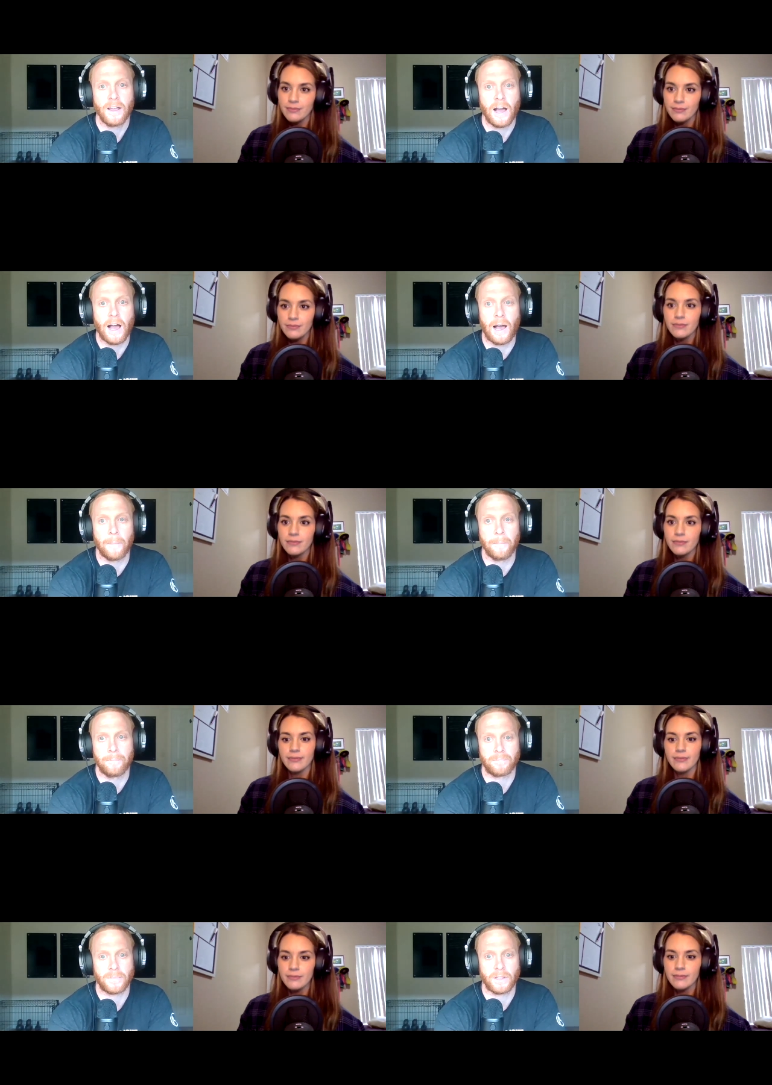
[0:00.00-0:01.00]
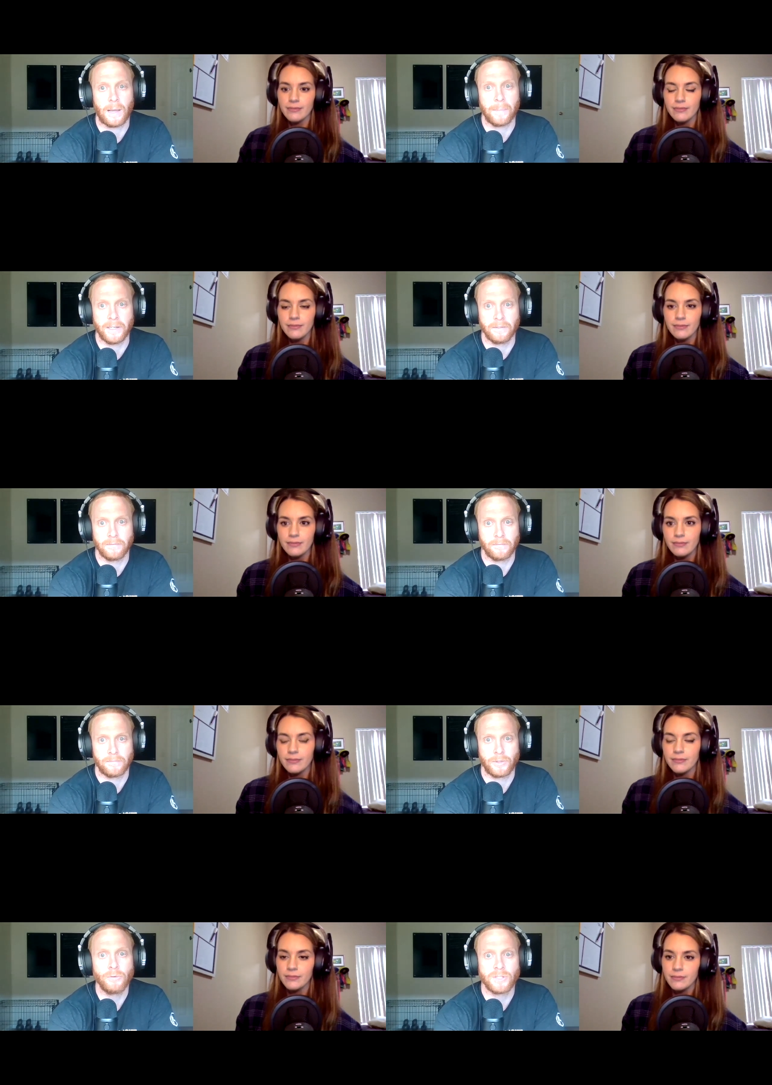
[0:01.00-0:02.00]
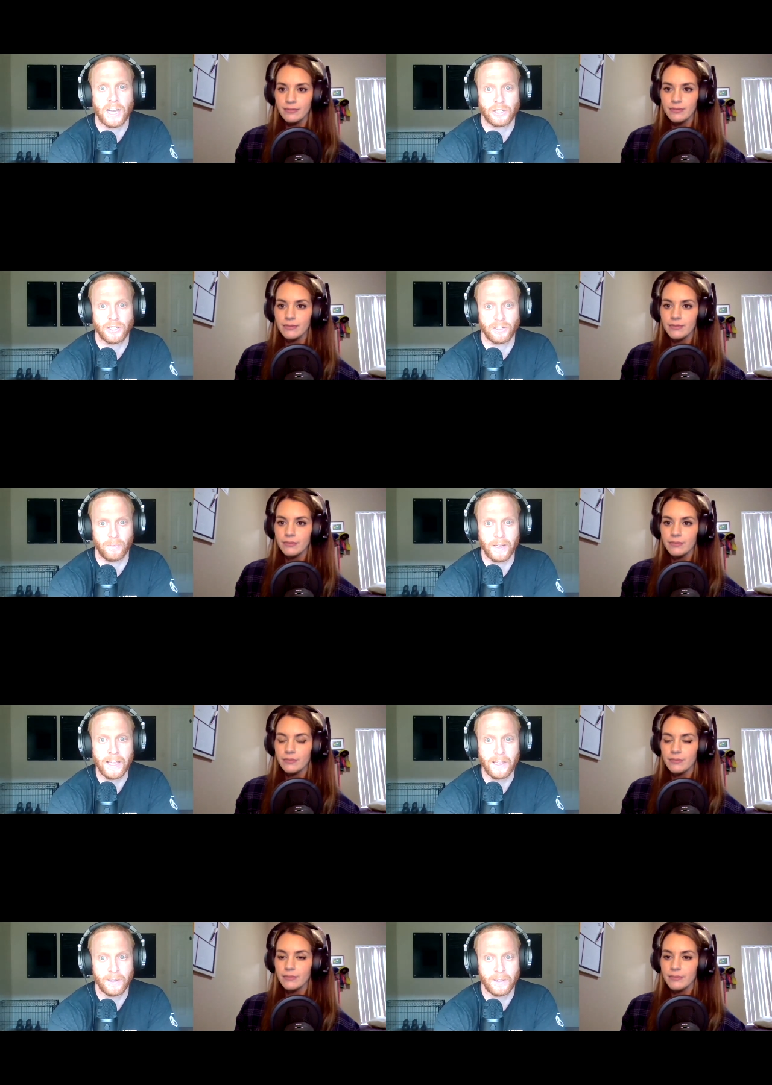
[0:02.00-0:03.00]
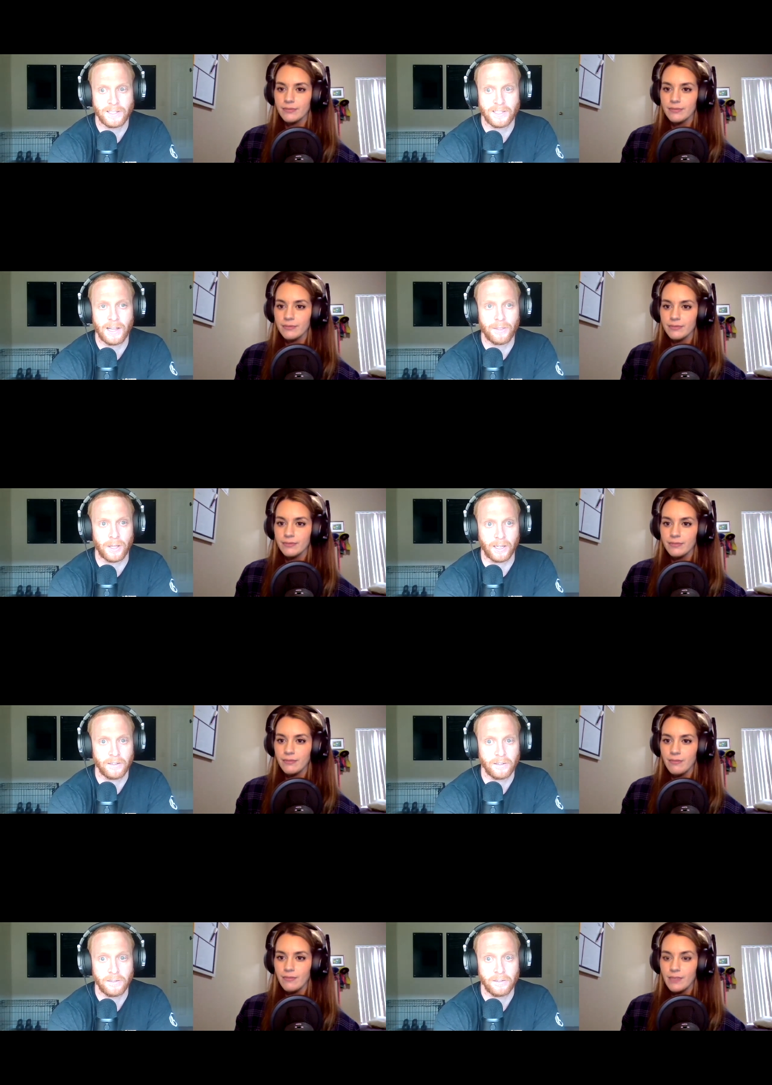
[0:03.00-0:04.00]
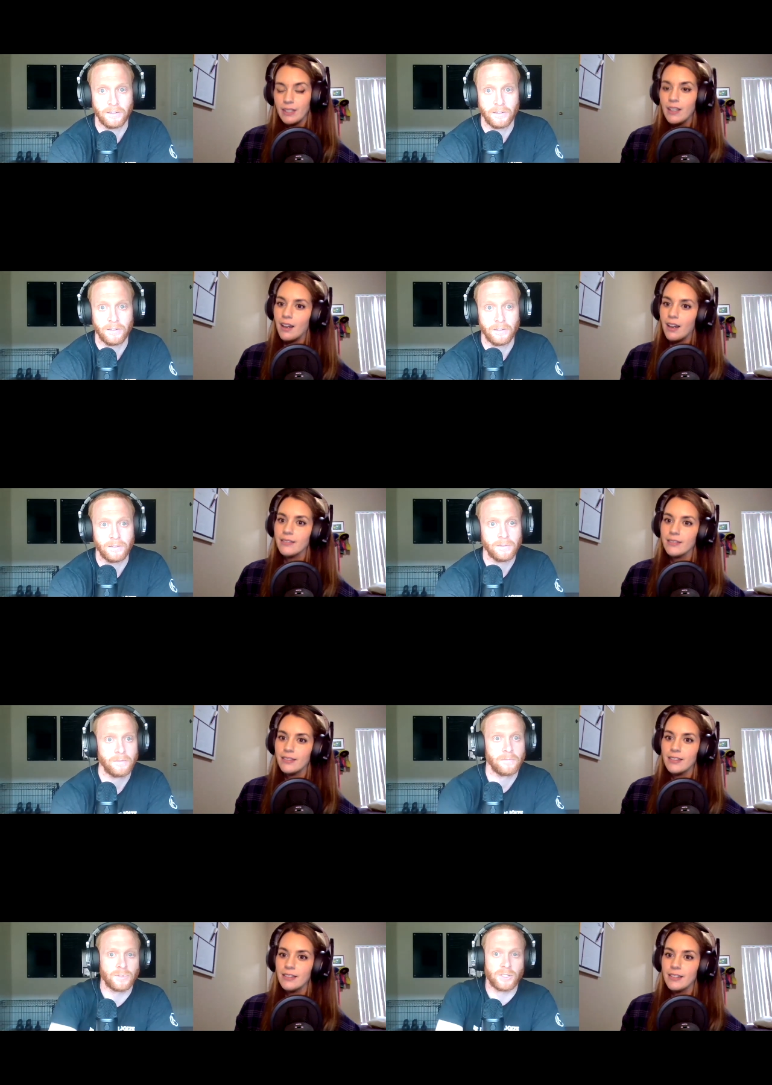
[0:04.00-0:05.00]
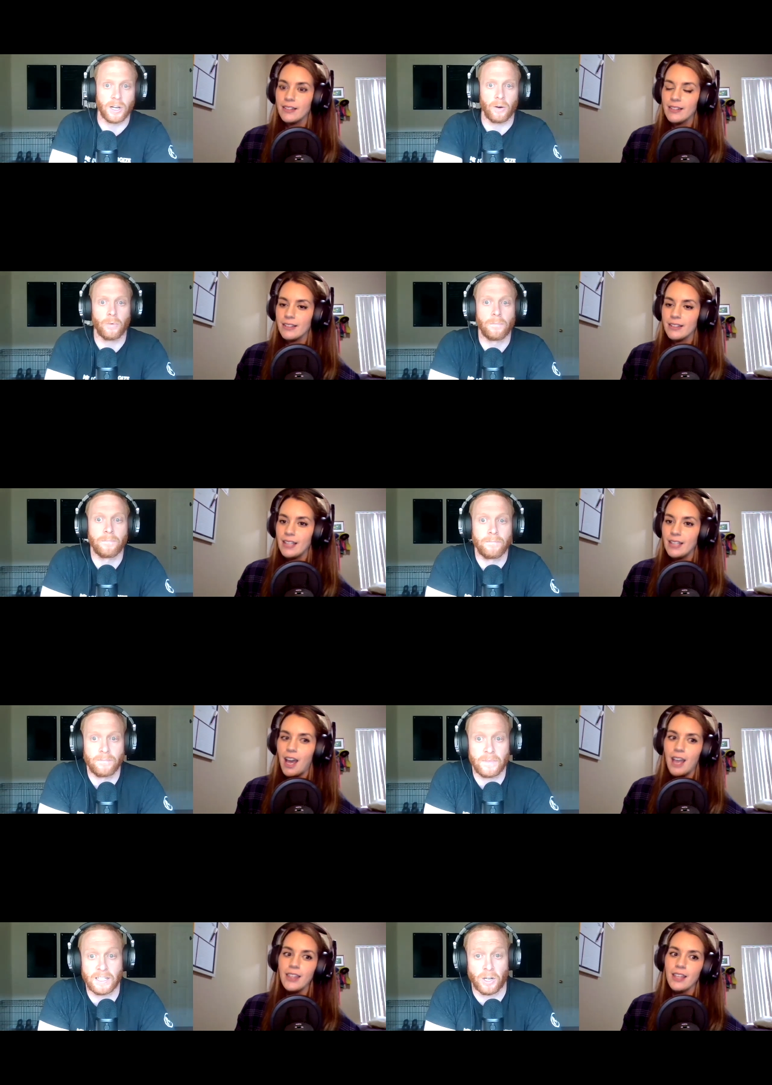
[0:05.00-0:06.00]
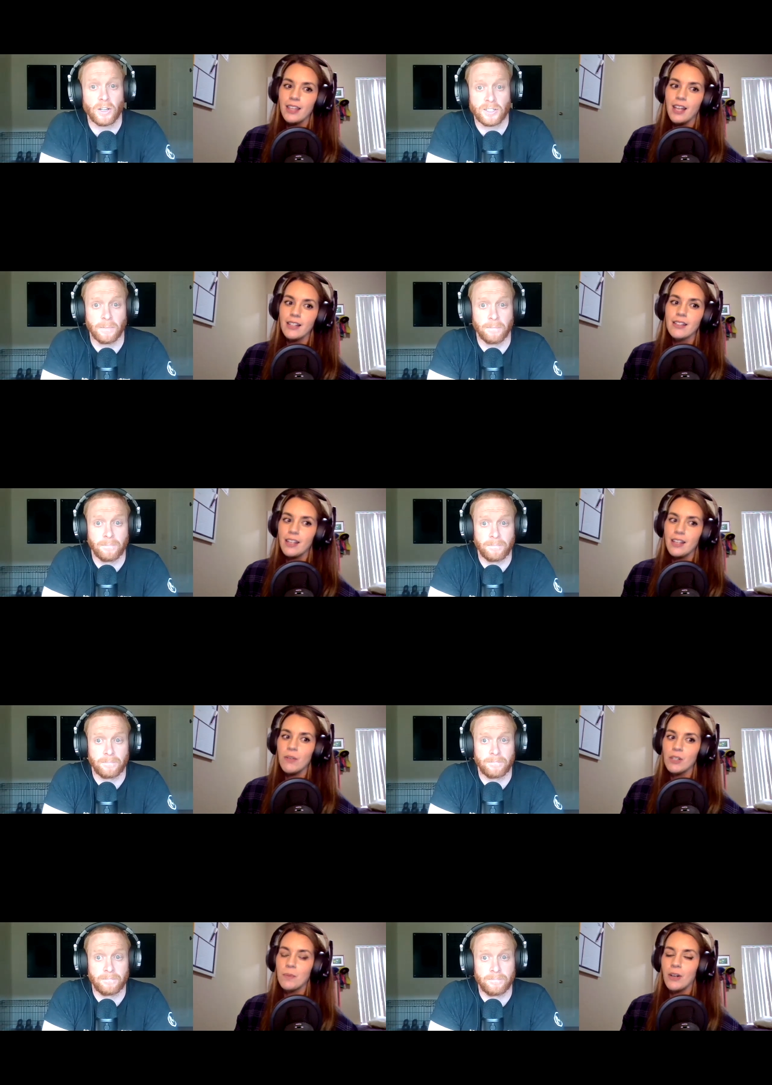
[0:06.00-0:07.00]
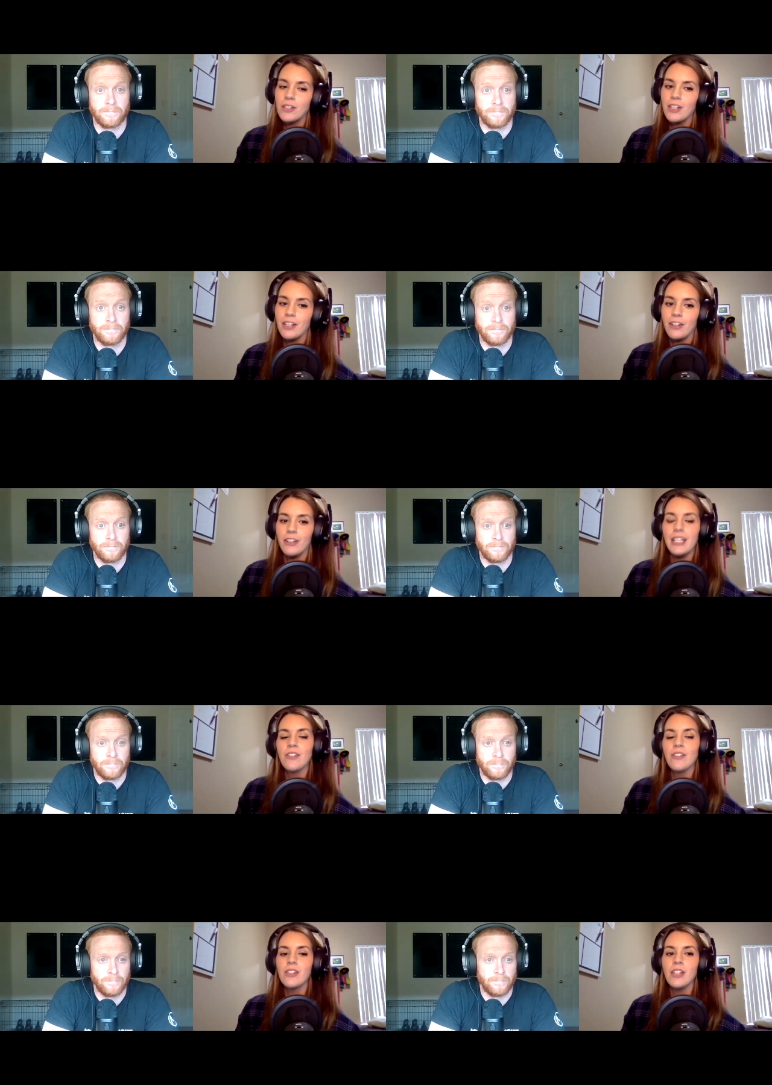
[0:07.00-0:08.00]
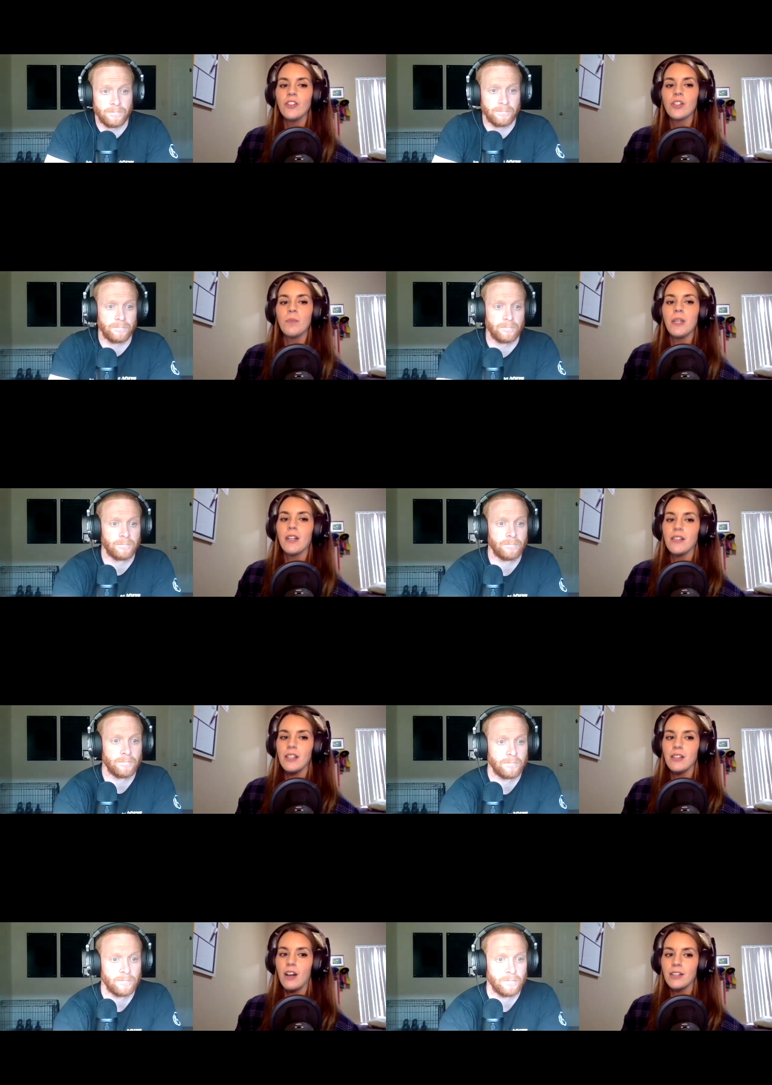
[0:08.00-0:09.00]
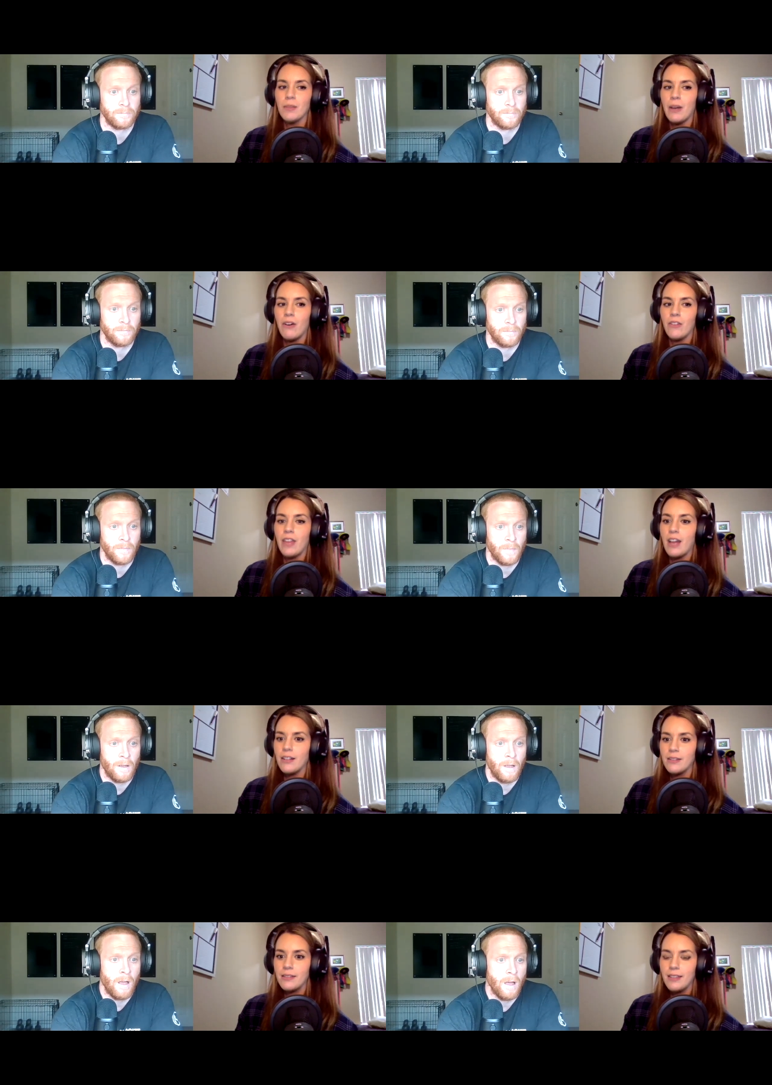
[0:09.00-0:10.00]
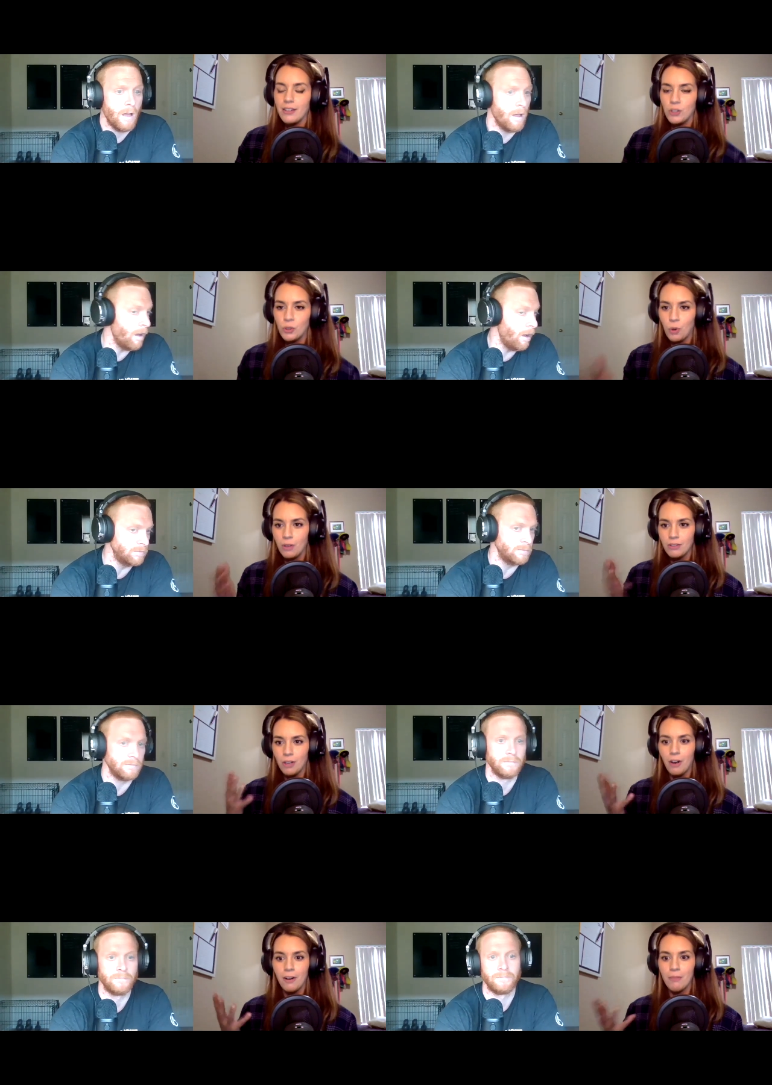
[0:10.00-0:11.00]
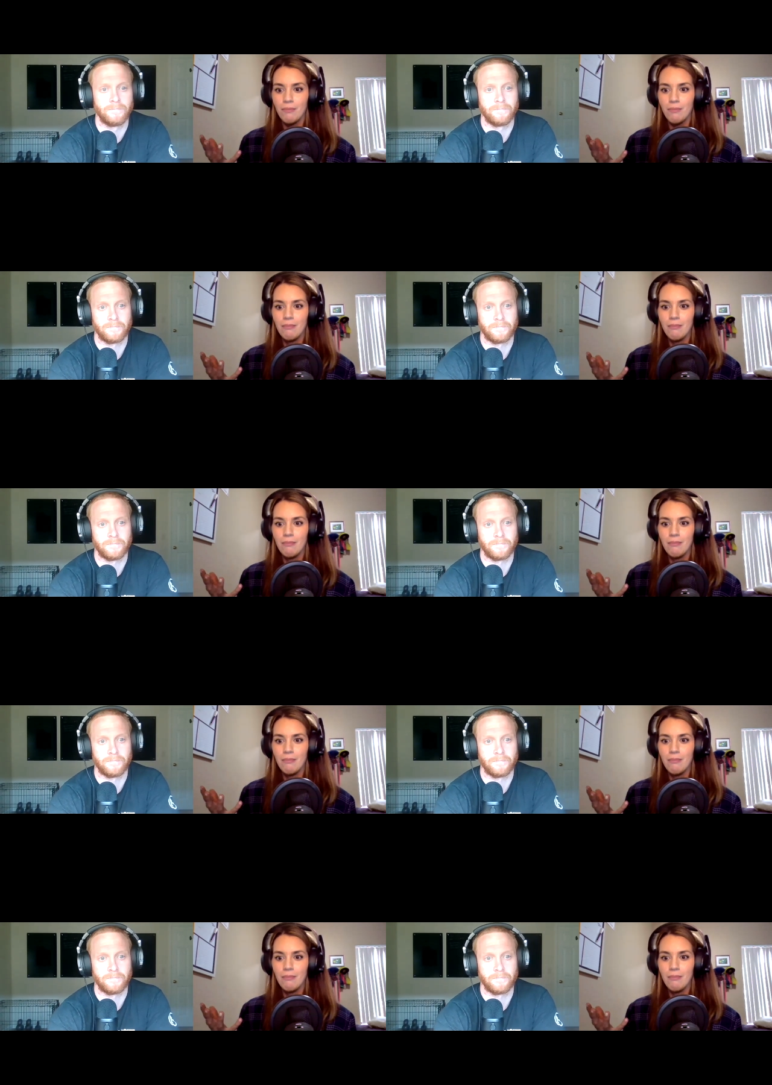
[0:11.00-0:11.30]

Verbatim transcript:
Speaker 1: um, i mean two sessions a week that's nothing yeah so
Speaker 2: yeah i thought that study was particularly interesting just because it talked about that that short term